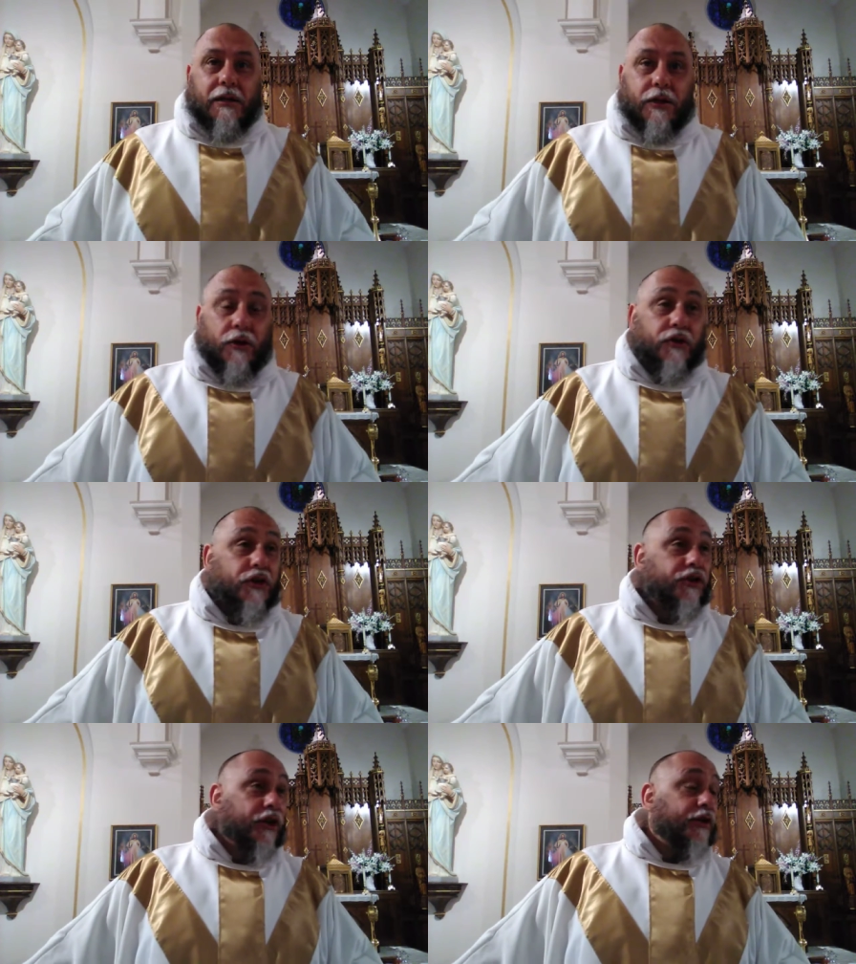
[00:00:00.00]
Little
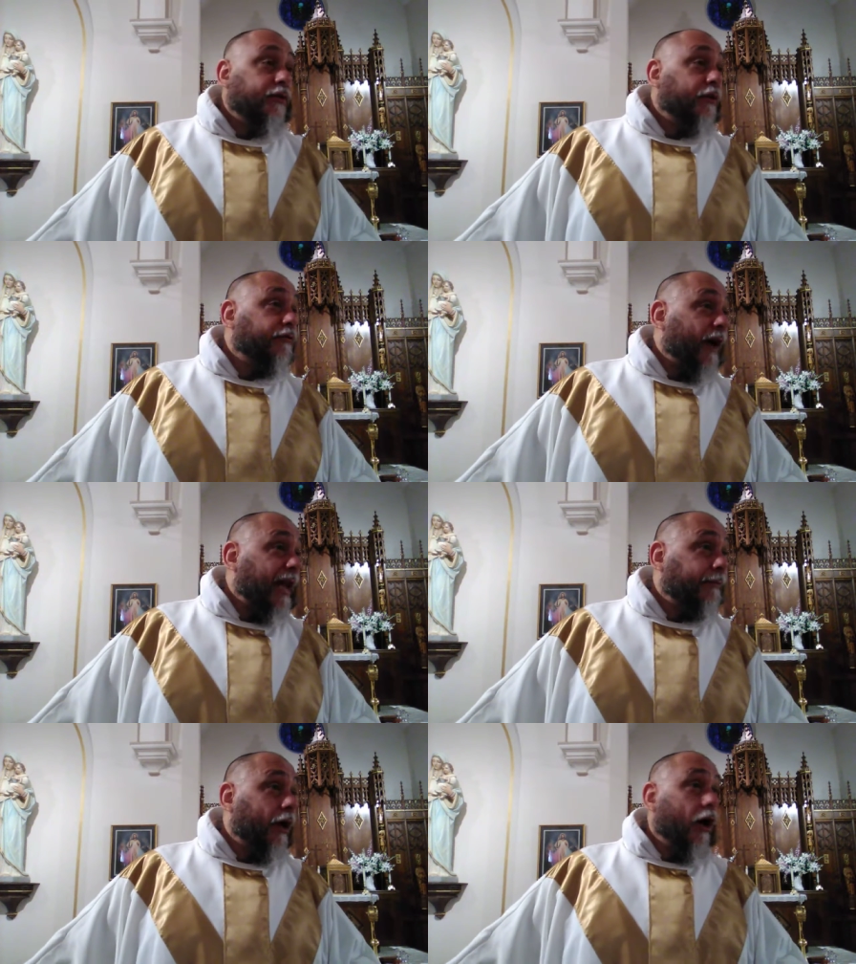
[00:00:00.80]
Jacinta of
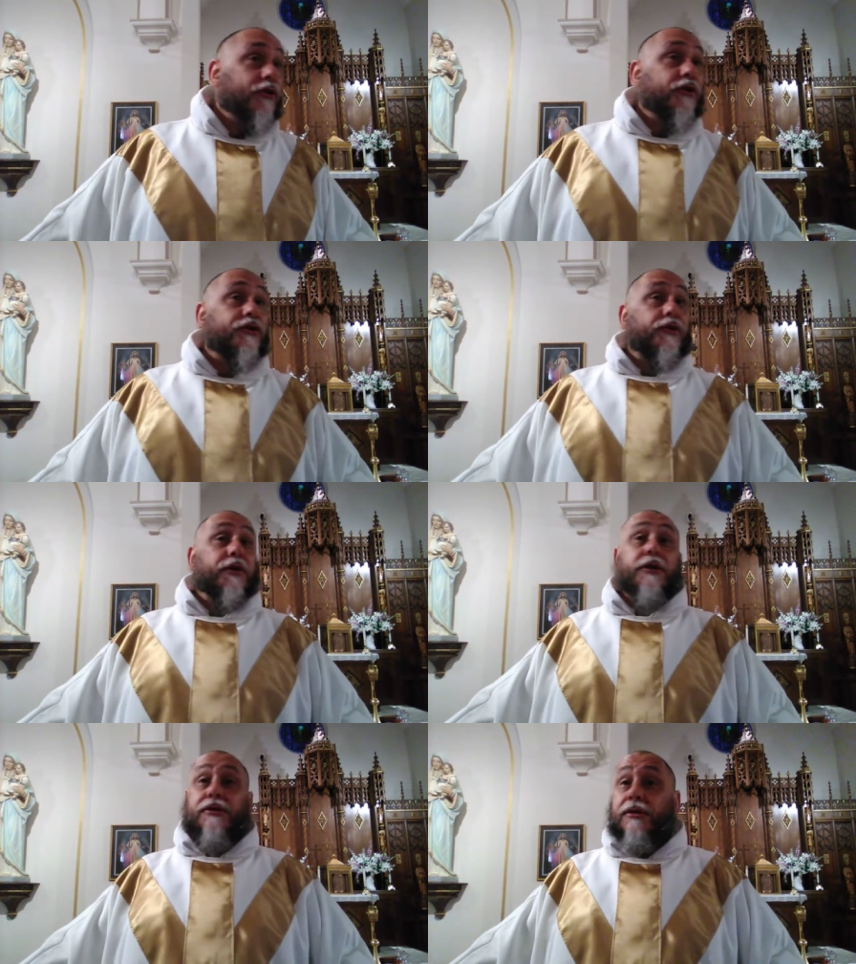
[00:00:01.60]
Fatima
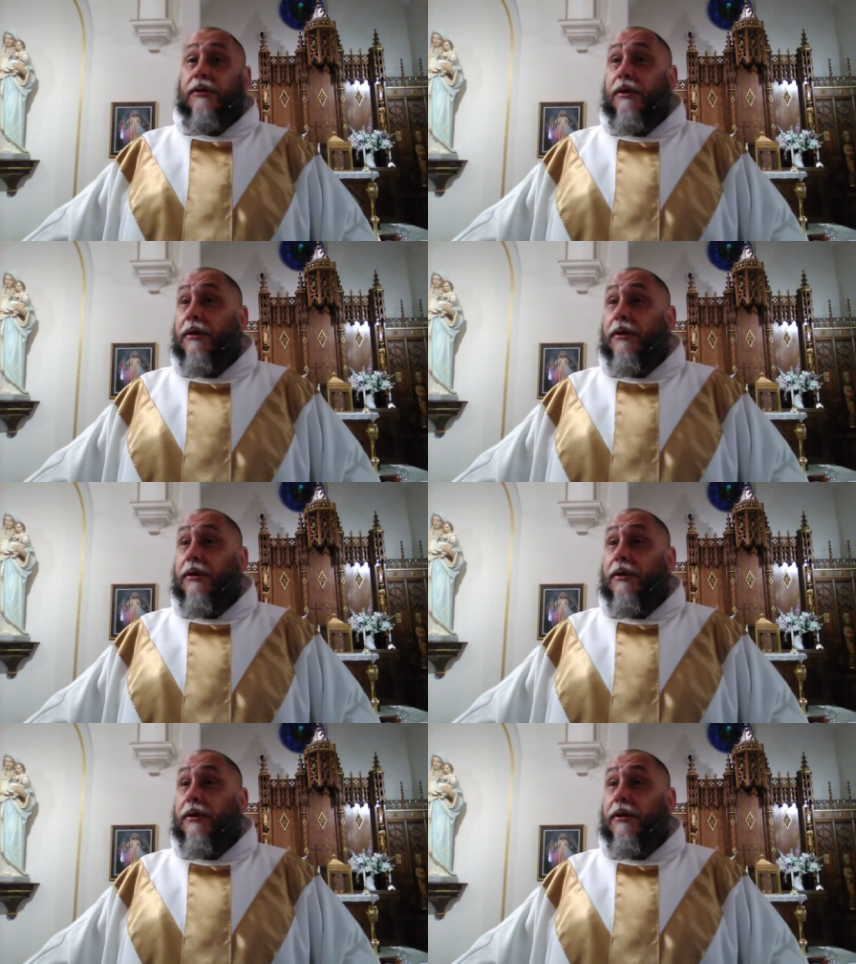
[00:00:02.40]
understood it,